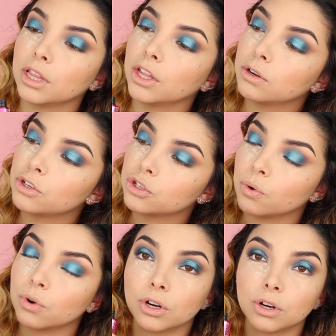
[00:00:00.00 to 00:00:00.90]
a little
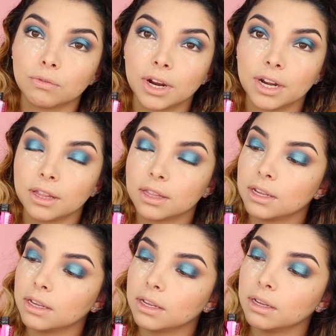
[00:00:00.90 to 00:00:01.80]
shorter right in
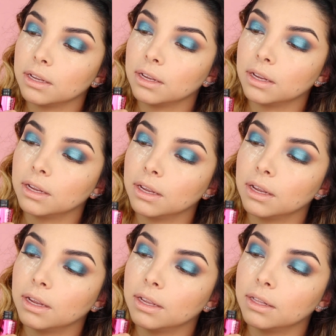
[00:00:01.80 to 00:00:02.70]

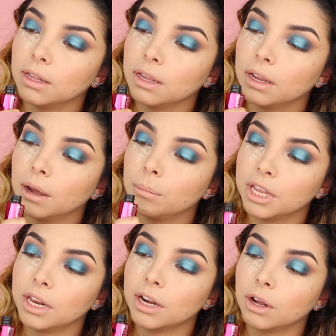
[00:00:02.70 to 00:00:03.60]
the
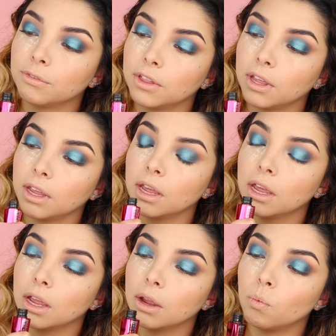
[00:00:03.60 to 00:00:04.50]
beginning of the
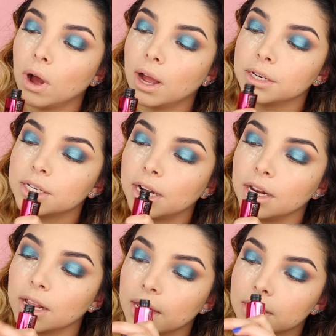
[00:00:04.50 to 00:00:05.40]
wand, and
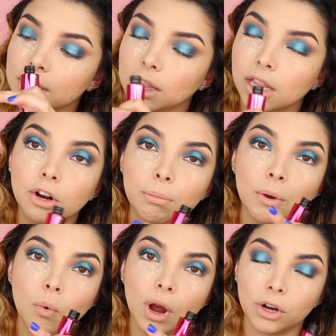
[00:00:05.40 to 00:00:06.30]
then it gets a little
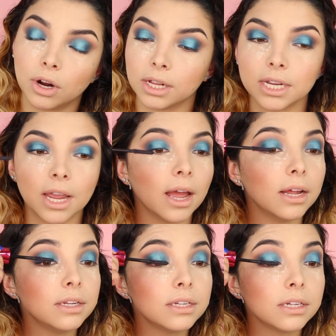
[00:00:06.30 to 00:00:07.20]
bit wider at the
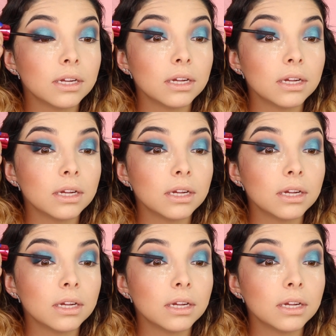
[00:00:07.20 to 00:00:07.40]
end.